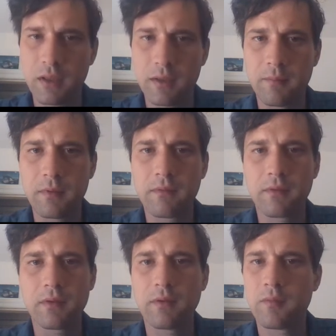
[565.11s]
clipped
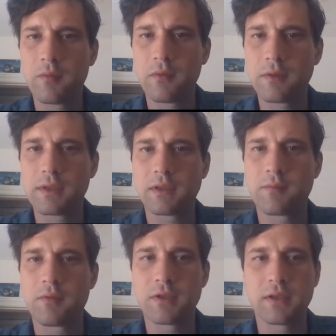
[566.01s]
field reports,
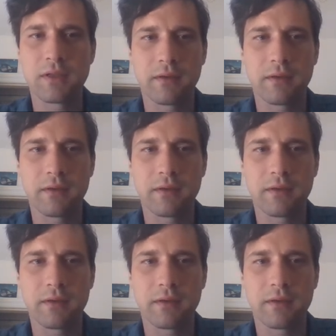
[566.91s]
expressions